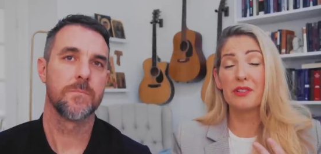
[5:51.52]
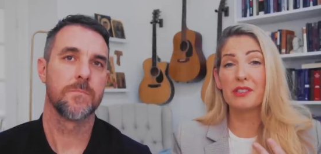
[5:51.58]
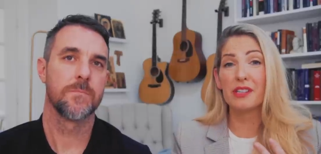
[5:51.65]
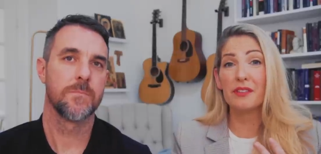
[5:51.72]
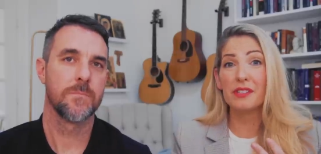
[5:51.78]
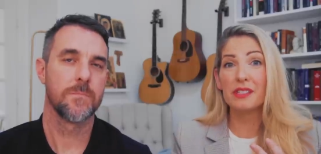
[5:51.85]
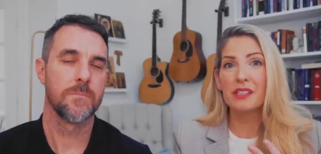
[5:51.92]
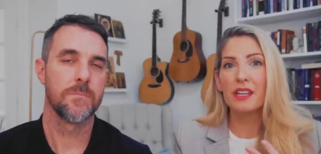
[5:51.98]

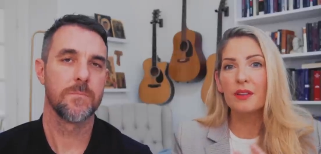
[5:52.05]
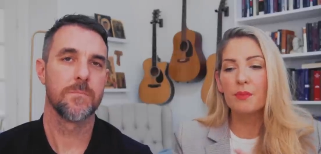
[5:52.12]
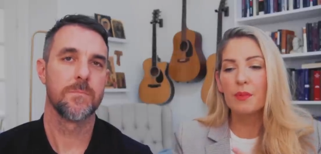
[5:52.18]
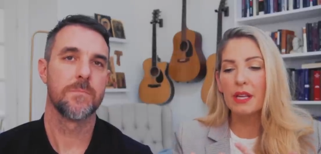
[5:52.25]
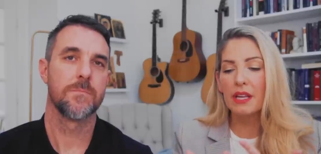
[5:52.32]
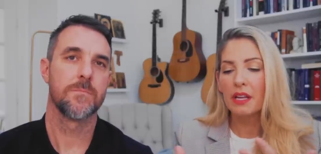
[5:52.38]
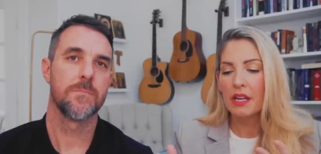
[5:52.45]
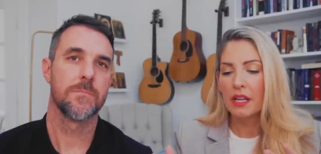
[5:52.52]
Speaker 1: ourselves. It's like
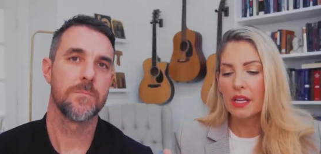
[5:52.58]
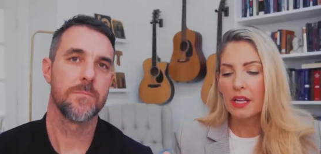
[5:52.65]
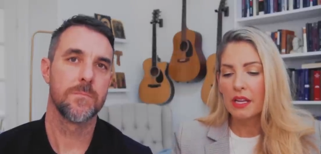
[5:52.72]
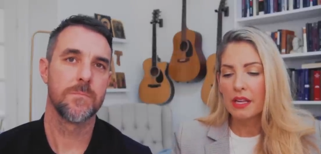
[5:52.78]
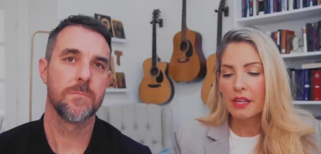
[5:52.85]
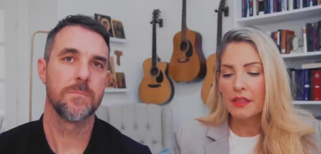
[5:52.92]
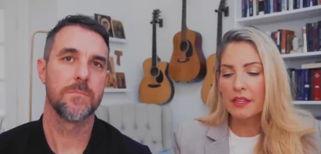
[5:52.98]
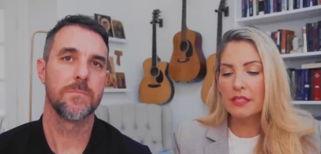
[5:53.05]

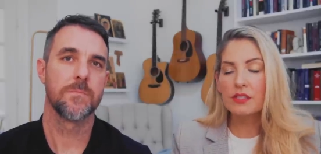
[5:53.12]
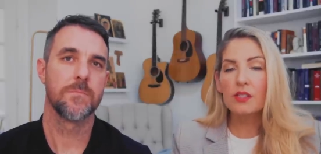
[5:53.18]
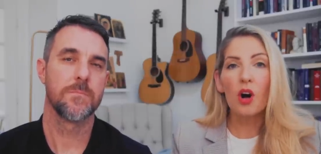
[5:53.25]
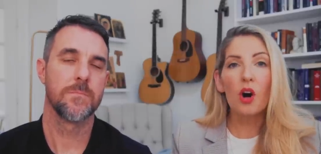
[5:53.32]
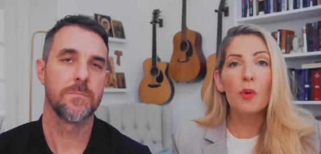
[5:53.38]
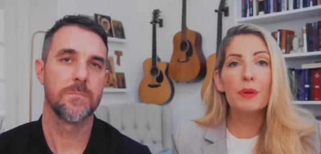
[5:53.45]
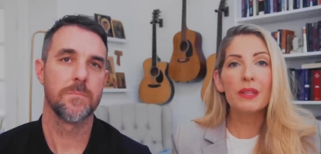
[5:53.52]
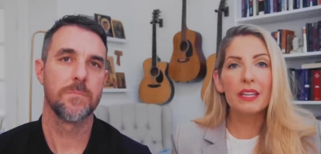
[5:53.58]
this has
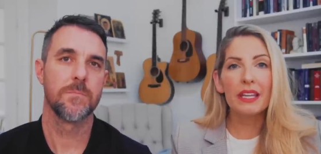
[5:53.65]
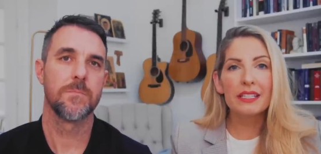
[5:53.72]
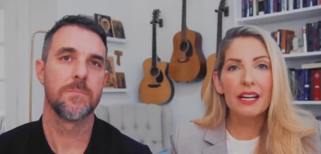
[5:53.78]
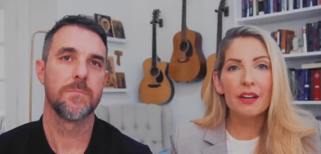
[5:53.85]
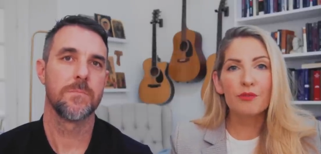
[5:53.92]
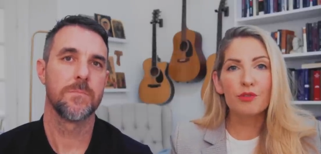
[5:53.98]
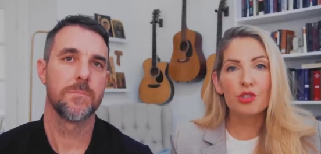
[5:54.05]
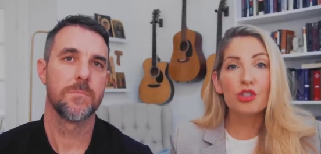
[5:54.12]
all been laid
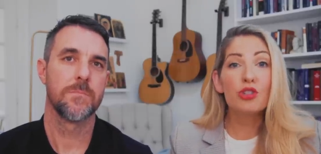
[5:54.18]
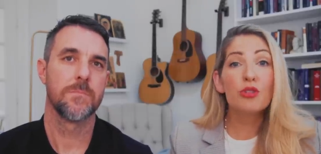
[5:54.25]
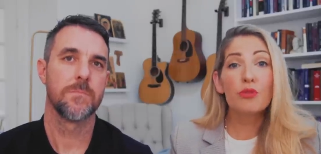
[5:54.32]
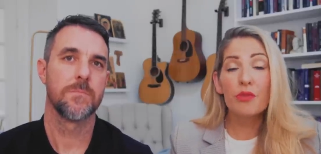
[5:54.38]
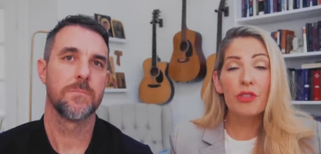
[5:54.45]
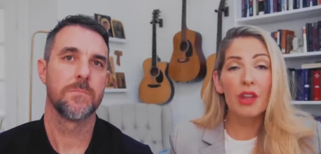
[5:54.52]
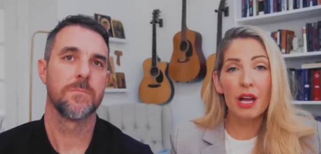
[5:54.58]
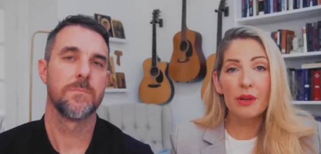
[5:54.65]
down for
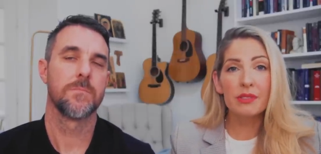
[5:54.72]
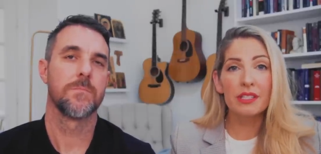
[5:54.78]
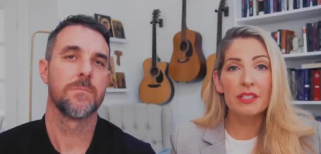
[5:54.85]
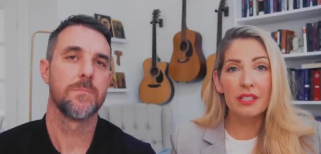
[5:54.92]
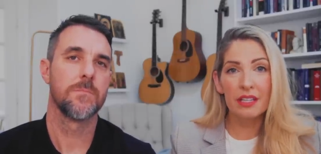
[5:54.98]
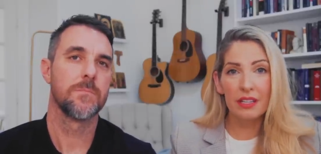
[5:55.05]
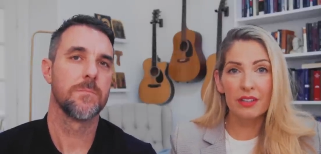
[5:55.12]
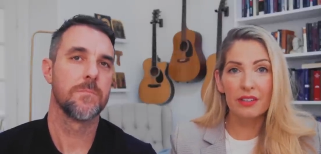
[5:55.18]

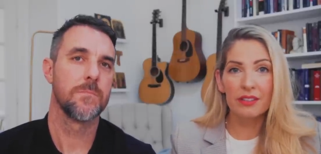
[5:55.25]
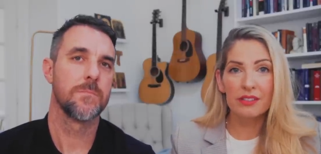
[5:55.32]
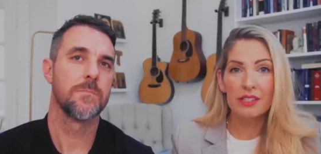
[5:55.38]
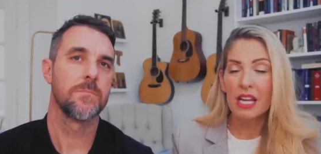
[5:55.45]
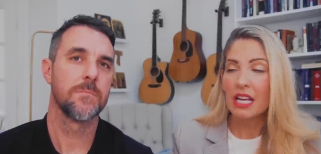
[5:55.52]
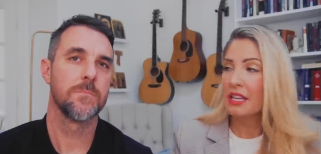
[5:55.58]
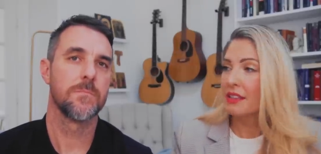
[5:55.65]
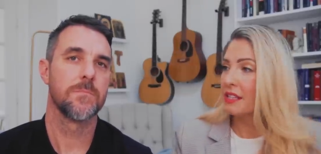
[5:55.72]
2,000
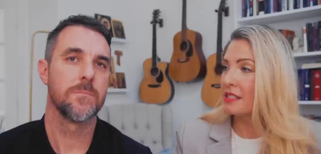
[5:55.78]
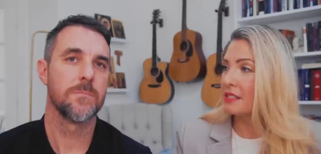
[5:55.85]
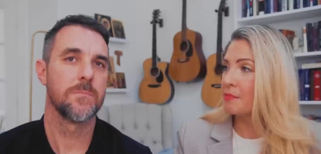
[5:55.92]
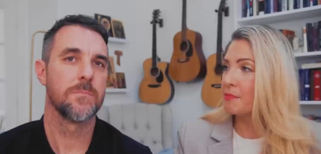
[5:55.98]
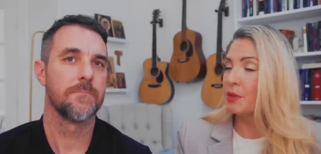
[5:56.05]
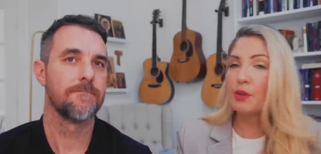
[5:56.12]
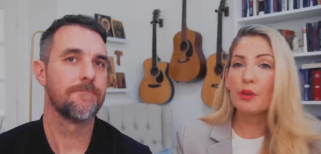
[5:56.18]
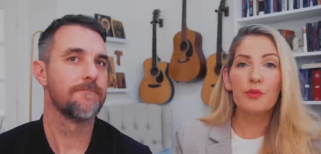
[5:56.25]
years. This
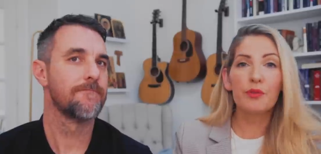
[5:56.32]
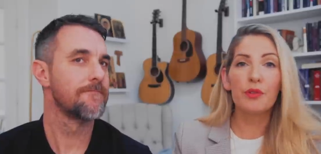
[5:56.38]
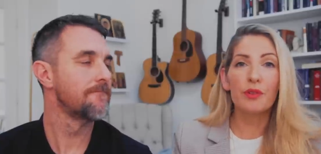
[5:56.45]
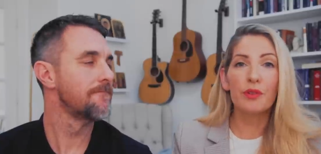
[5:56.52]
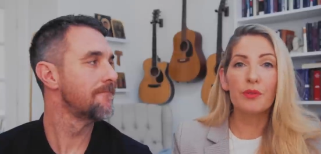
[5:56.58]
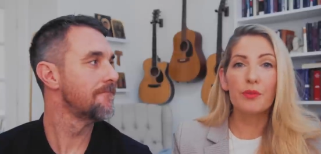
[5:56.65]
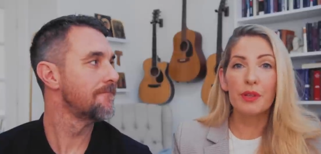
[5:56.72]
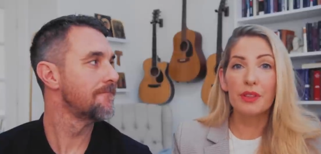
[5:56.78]

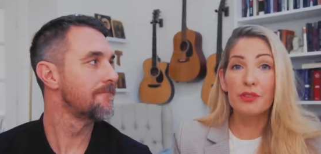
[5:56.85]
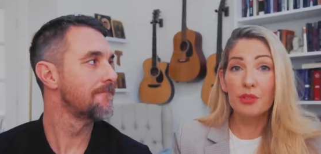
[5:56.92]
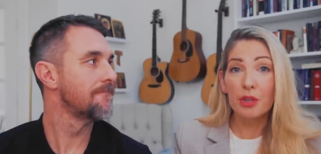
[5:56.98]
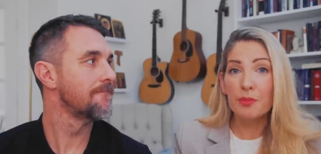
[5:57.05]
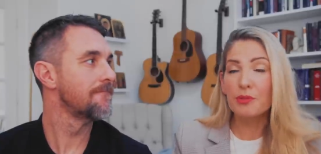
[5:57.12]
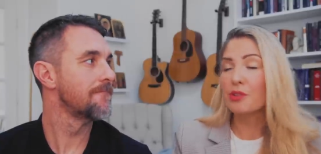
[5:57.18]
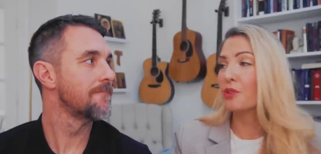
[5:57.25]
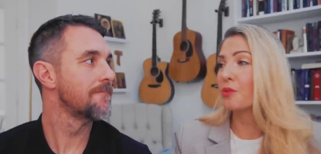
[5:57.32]
beautiful, with
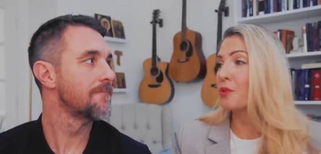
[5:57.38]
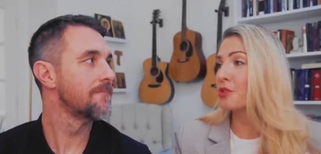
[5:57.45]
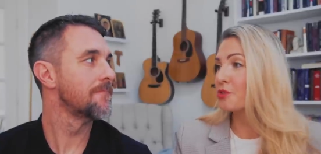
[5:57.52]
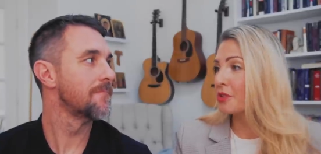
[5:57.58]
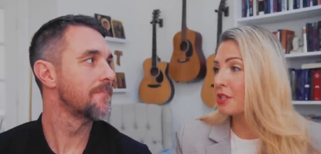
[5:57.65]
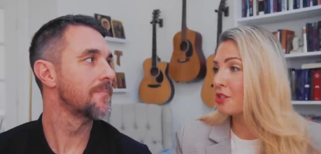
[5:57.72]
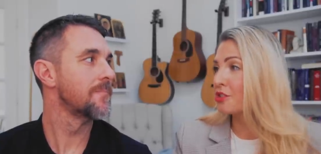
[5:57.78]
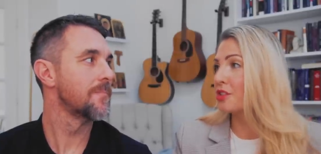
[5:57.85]
scripture, with
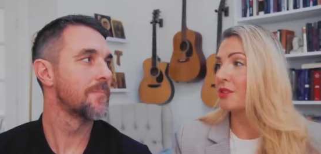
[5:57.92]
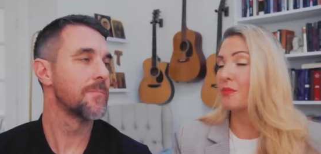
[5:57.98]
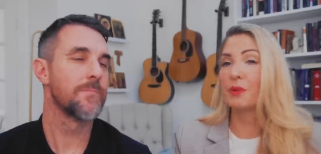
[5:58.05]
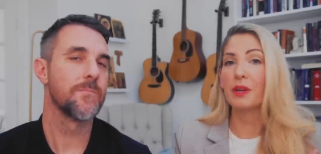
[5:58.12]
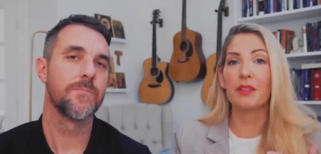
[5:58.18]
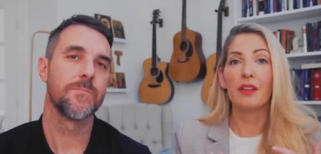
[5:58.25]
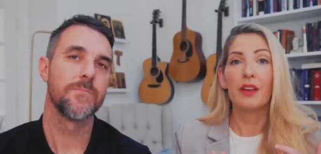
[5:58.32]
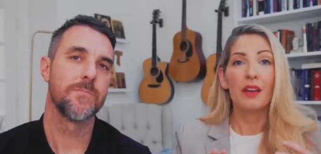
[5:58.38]
tradition,
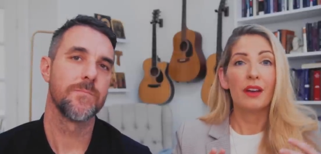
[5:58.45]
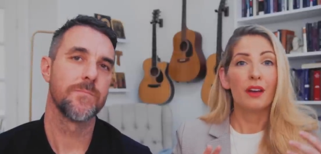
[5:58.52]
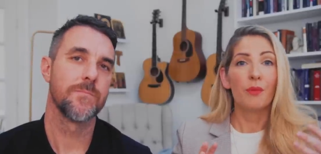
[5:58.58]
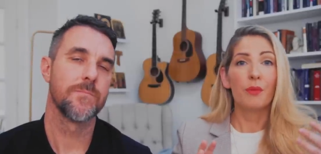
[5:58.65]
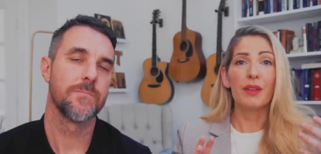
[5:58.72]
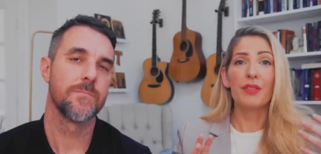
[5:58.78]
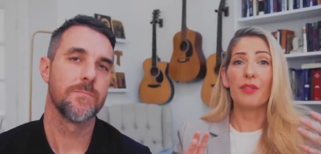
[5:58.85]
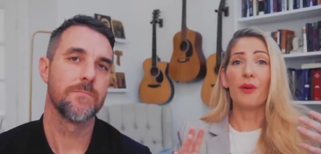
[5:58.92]
with
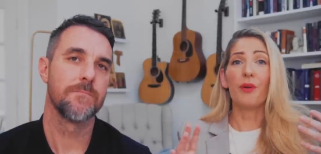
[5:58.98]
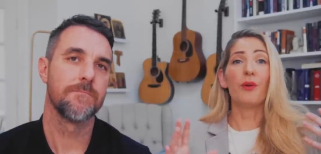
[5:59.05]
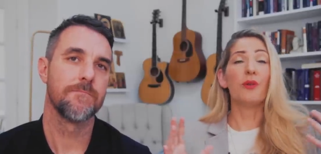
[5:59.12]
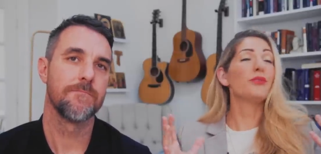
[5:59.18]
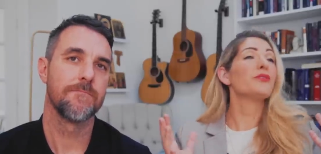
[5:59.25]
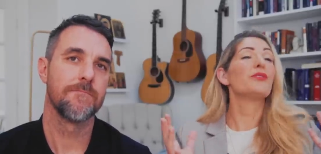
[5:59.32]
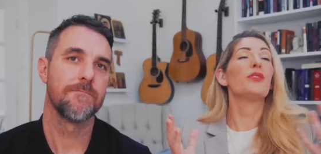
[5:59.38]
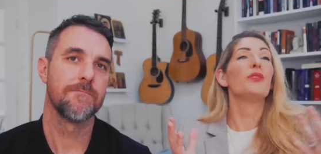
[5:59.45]
the
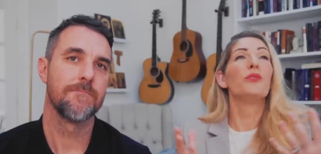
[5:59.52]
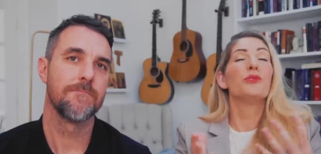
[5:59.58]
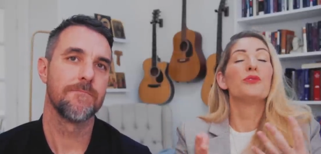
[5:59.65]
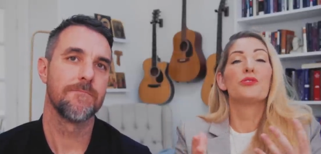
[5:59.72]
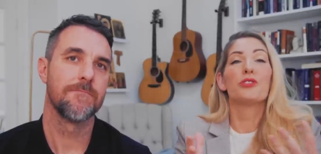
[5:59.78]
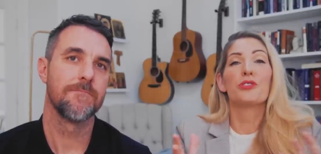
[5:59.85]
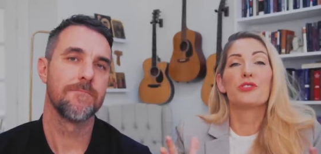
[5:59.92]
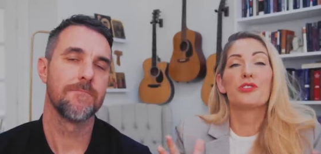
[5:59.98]
whole
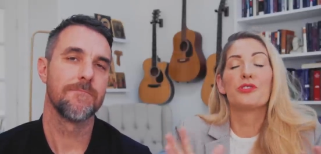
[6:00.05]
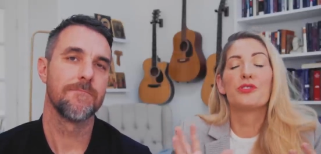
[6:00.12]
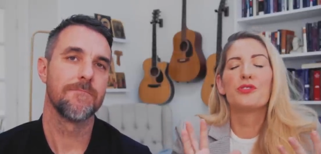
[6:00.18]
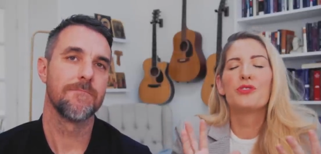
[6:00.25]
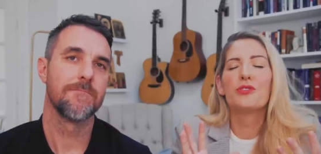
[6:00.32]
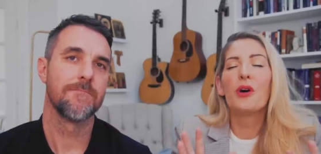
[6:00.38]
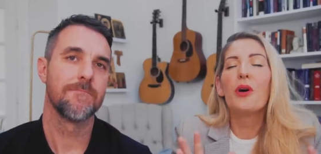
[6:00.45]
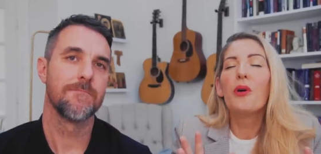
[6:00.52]
church. It's
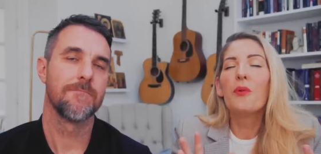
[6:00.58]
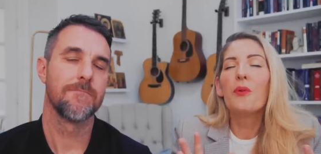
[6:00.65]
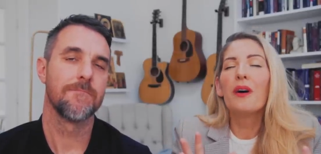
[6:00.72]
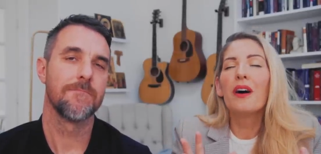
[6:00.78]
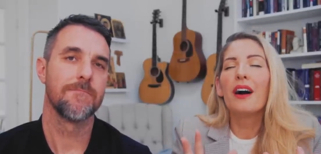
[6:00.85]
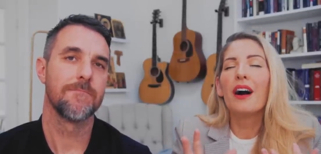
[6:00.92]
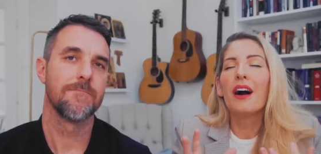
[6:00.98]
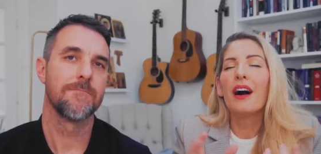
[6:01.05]

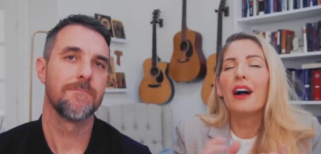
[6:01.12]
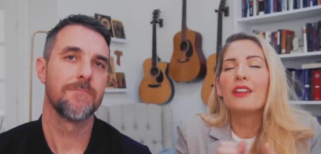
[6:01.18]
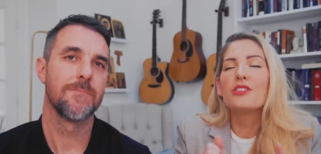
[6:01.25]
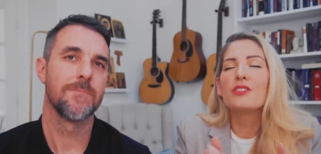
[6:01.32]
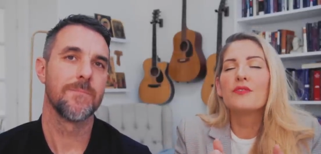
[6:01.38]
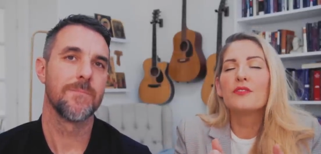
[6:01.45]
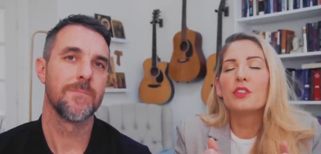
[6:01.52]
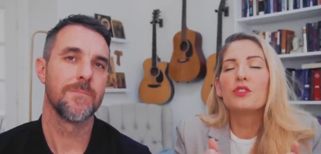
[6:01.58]
so, I
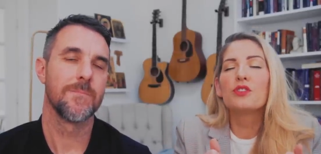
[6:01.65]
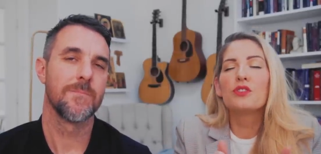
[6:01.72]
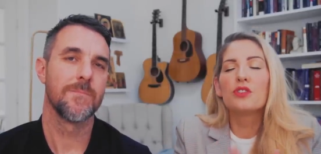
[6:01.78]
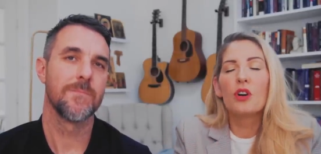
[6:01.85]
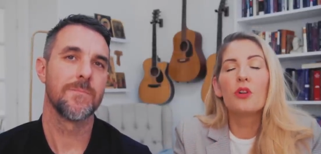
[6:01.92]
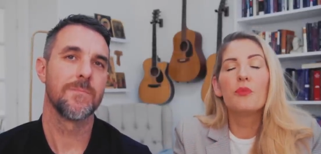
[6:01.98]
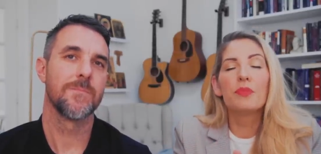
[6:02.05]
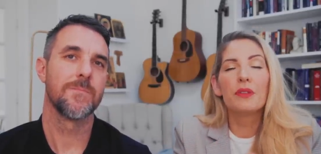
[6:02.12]
just feel
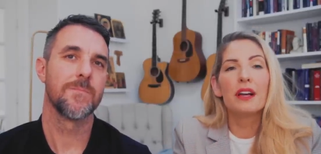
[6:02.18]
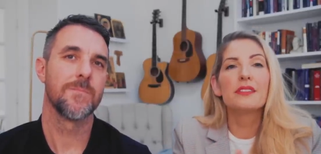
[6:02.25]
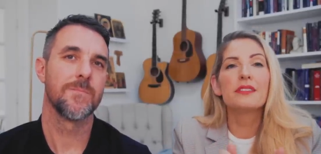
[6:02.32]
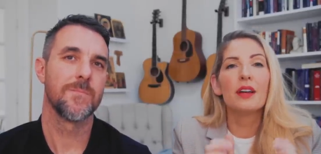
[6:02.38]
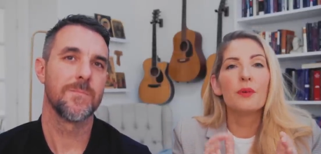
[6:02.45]
so blessed